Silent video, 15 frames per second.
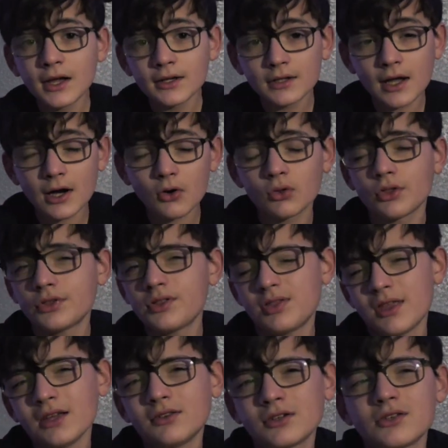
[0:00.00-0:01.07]
Now,
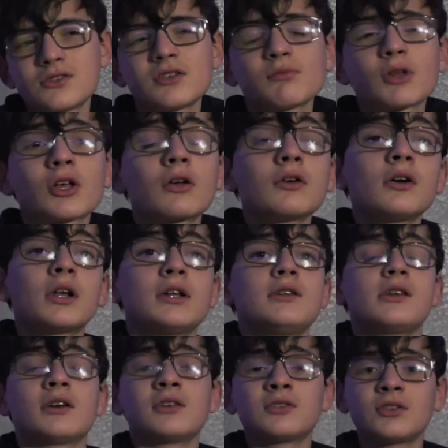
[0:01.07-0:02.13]
that does seem like a good
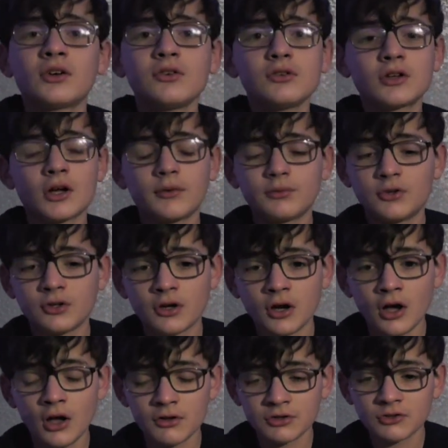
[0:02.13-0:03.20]
idea until you come to
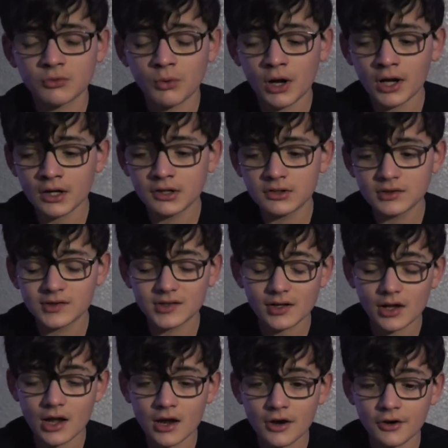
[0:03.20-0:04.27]
cost-wise
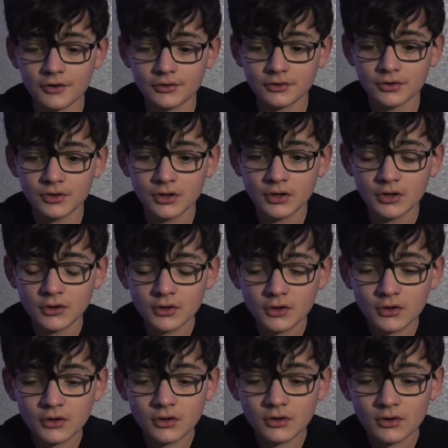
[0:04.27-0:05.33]
and
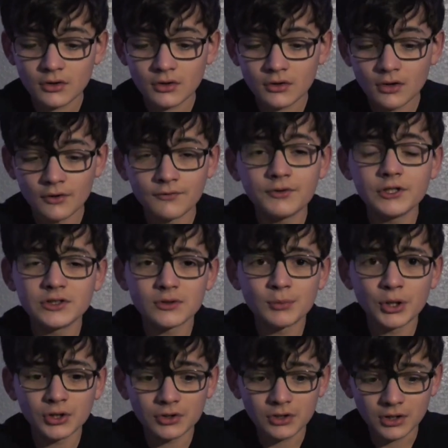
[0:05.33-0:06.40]

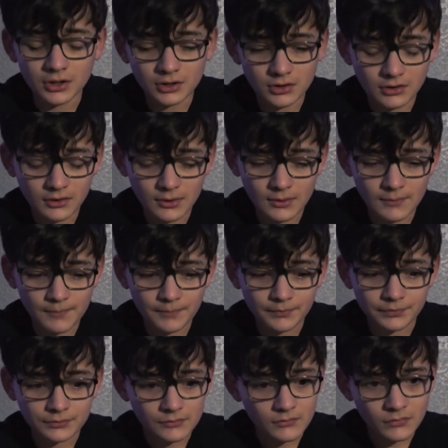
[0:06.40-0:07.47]
feasibility.
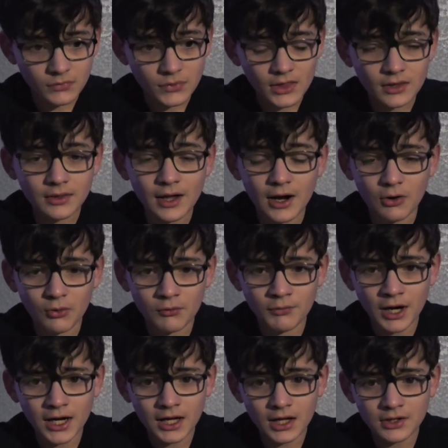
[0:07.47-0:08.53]
Now,
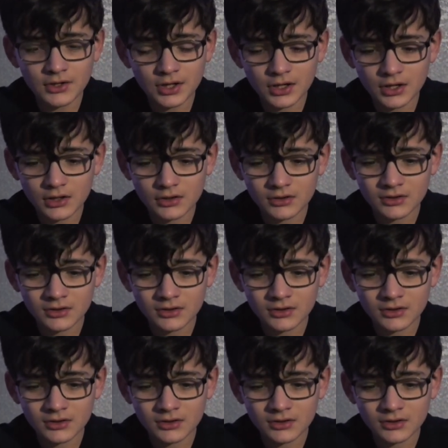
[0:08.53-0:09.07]
my idea